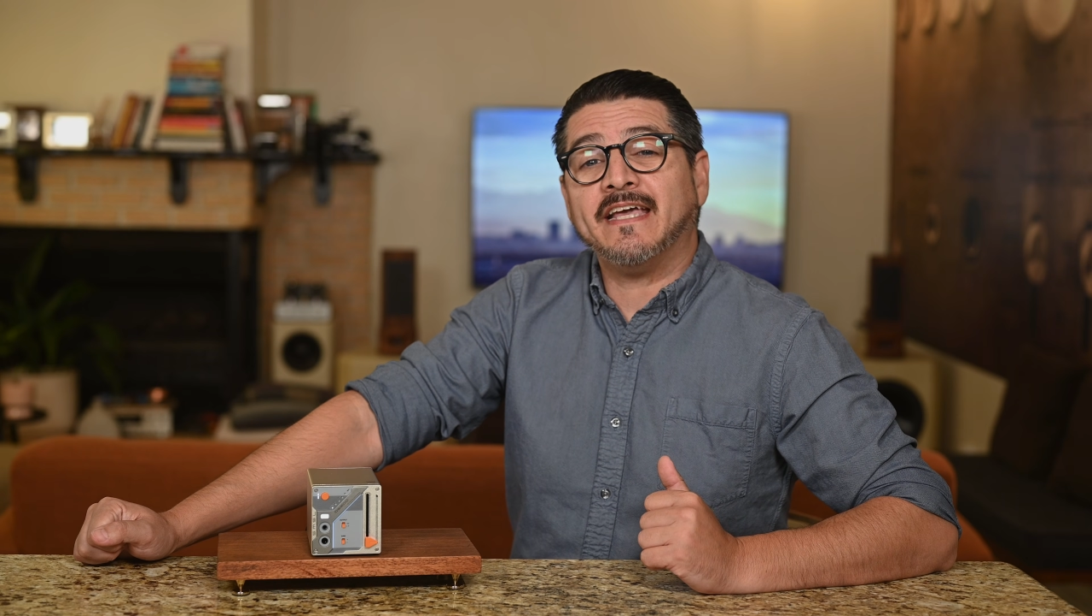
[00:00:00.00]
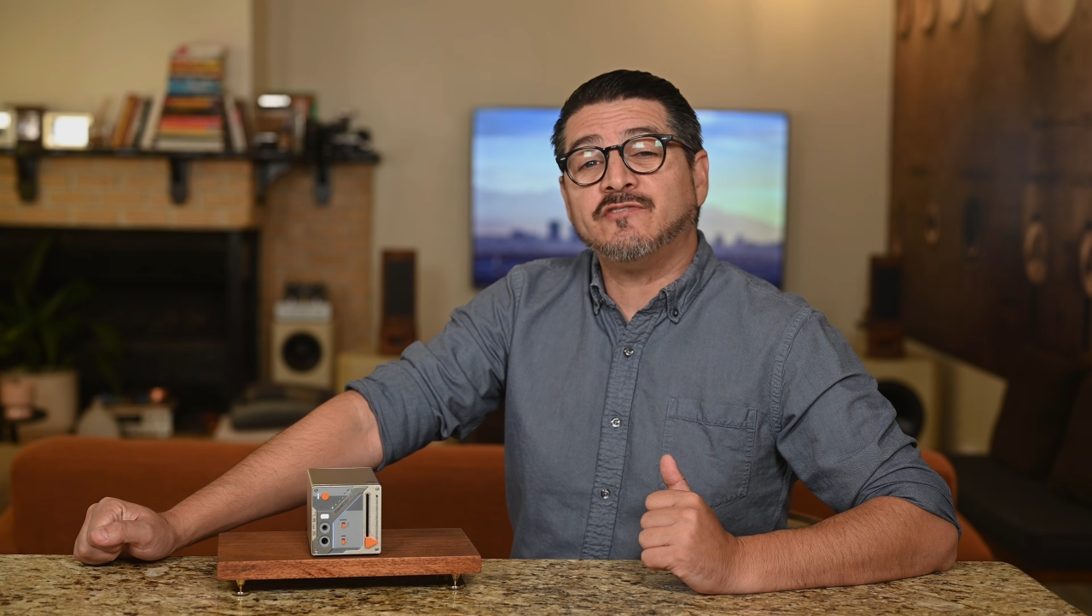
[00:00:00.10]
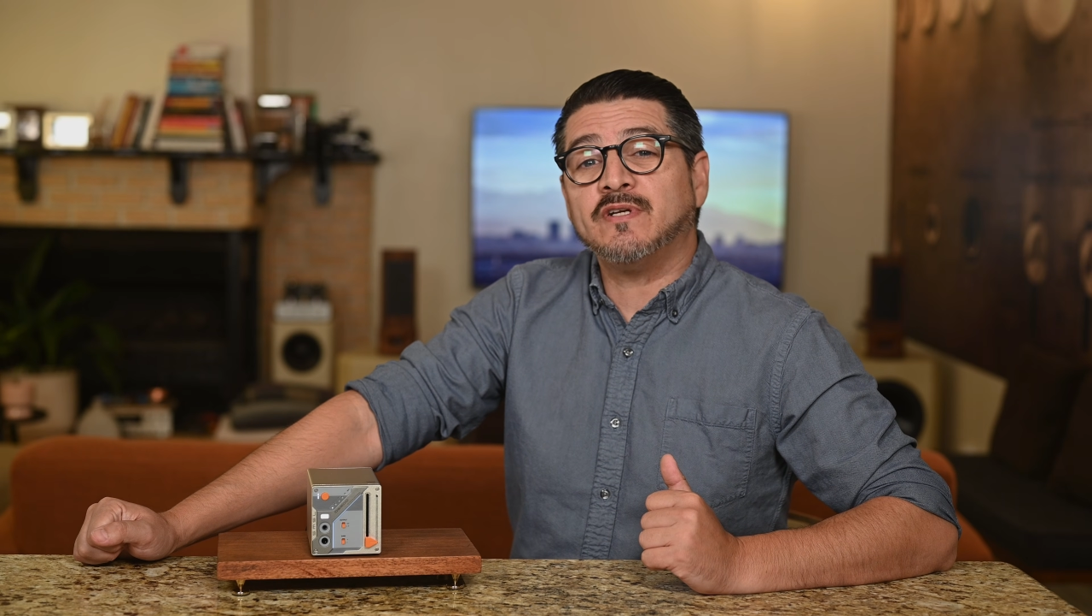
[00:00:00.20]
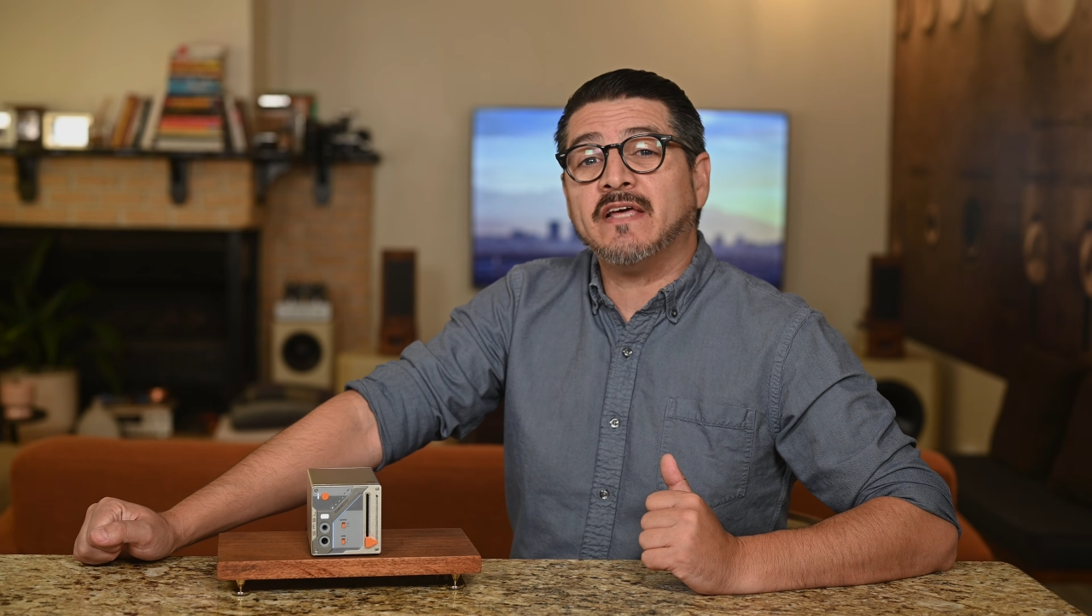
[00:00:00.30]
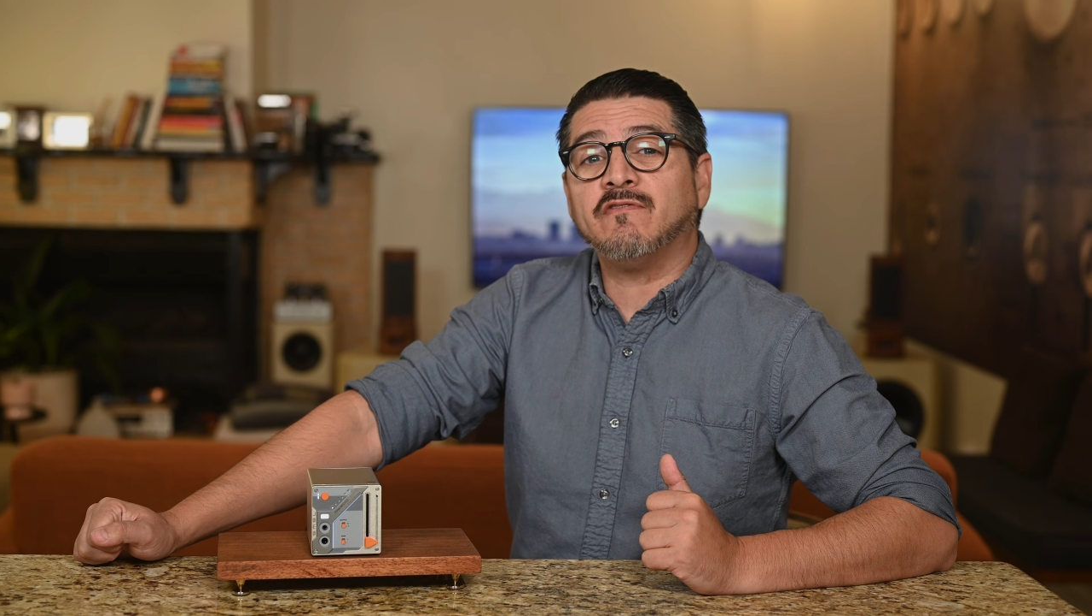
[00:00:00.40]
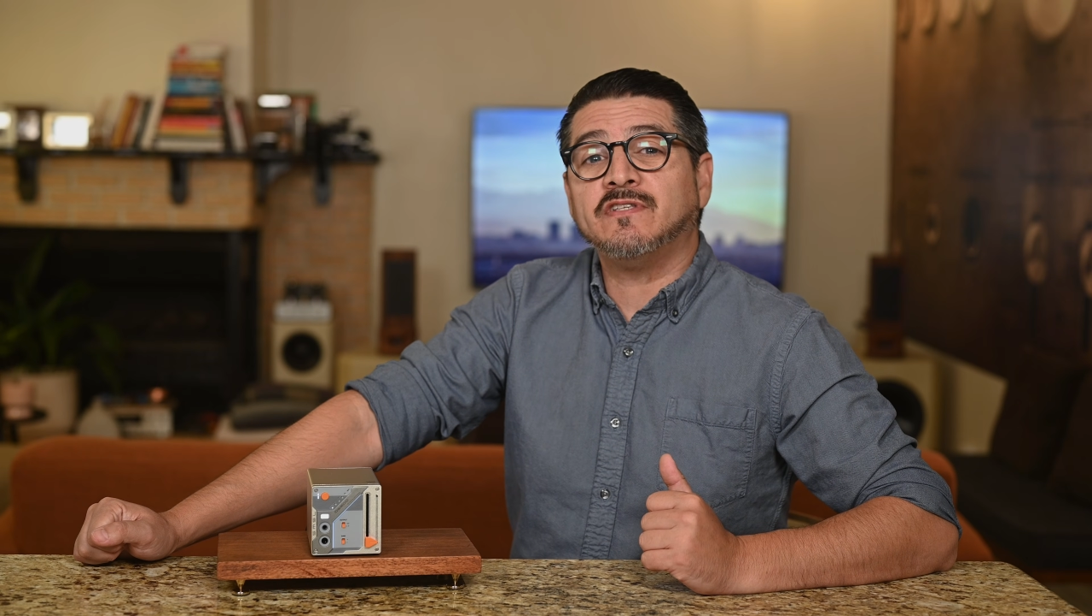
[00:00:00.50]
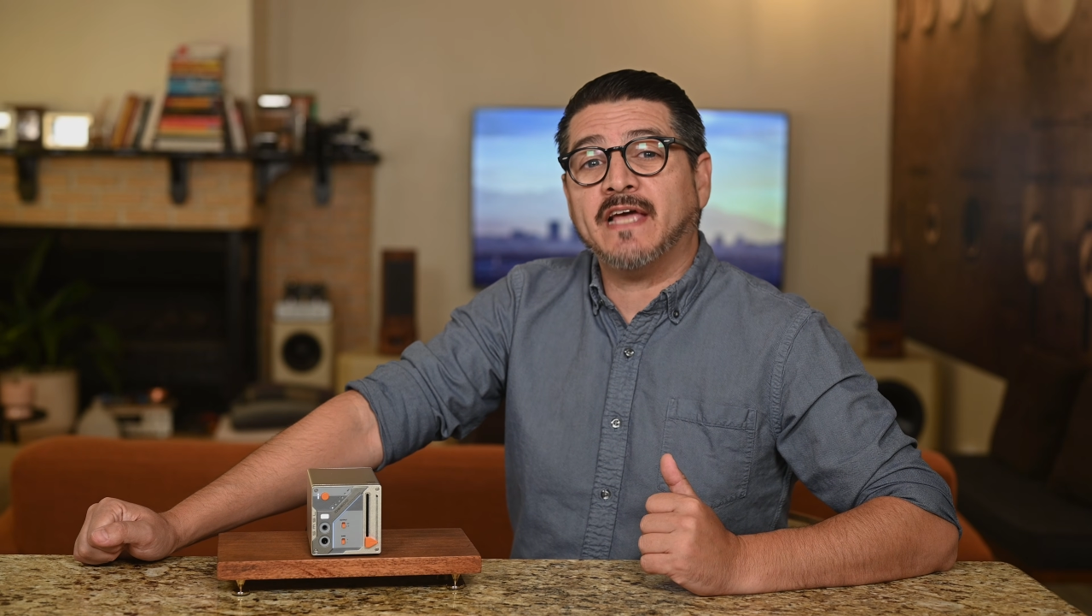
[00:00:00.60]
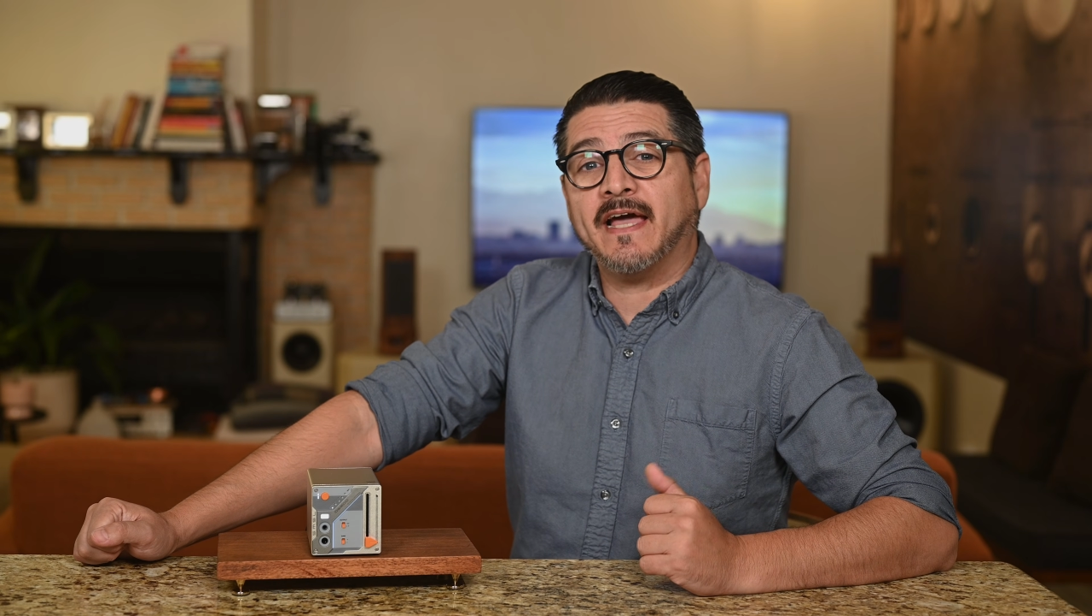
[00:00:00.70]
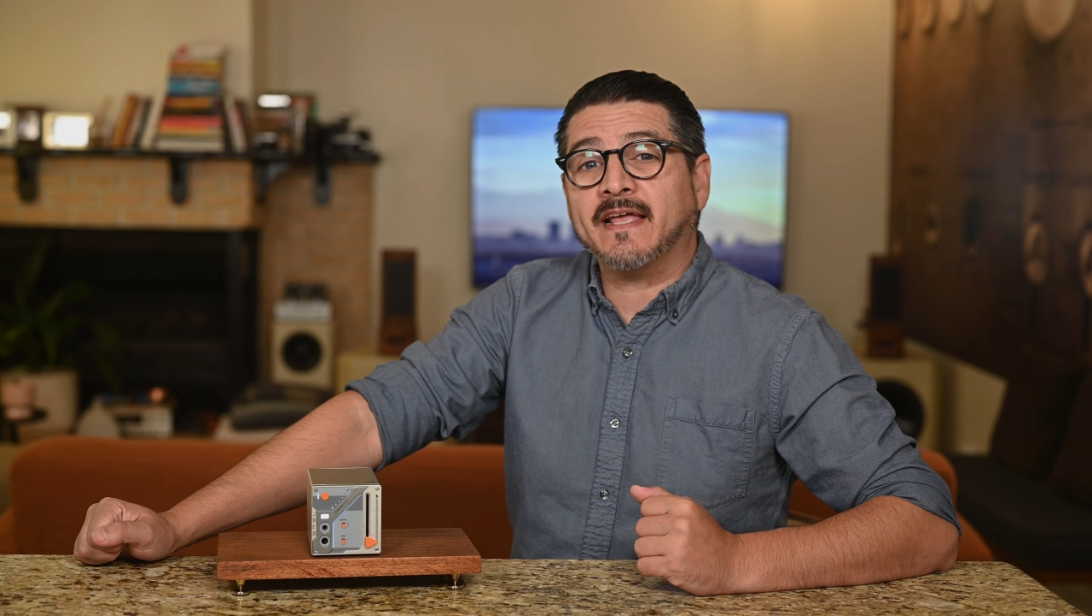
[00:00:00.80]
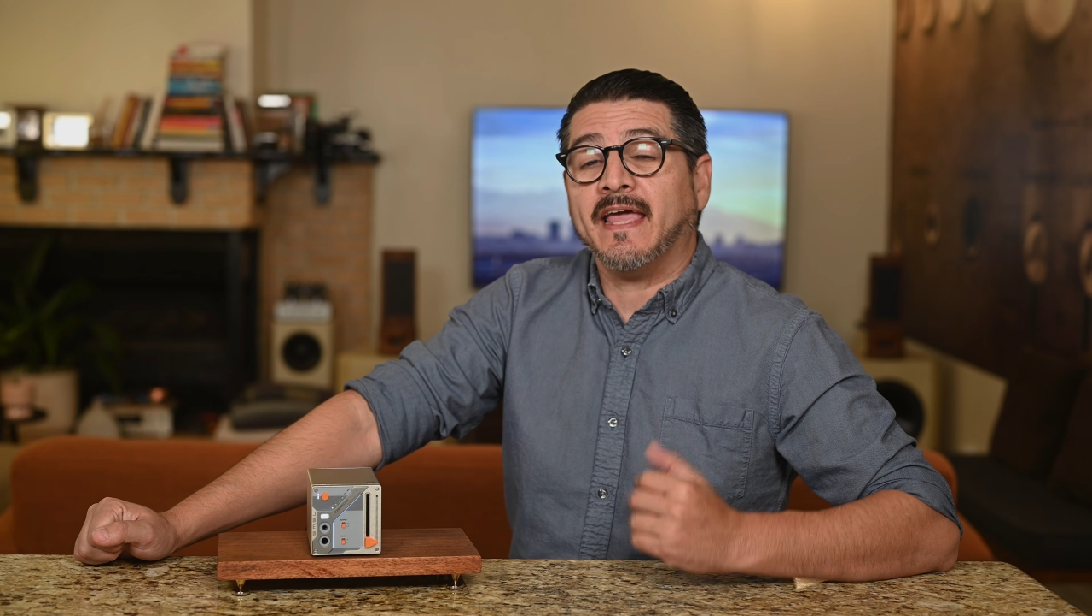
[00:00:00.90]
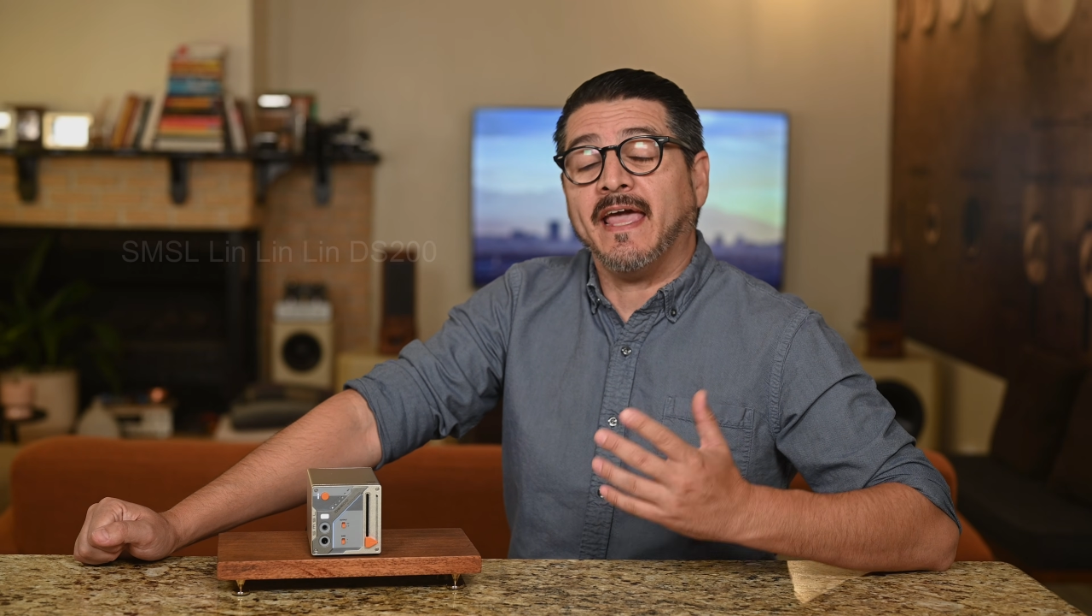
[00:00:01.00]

entry-level DAC